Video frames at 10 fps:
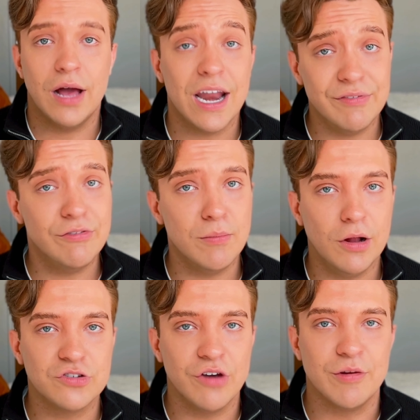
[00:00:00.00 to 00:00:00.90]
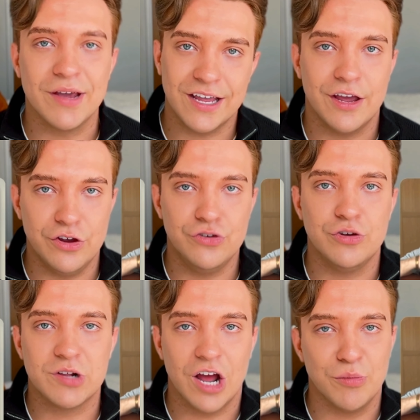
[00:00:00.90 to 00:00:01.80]
and I've even mulled over making a
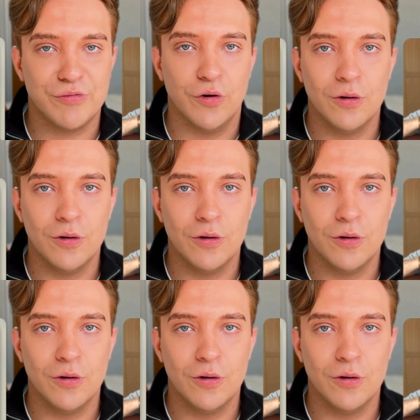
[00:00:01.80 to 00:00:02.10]
YouTube channel before.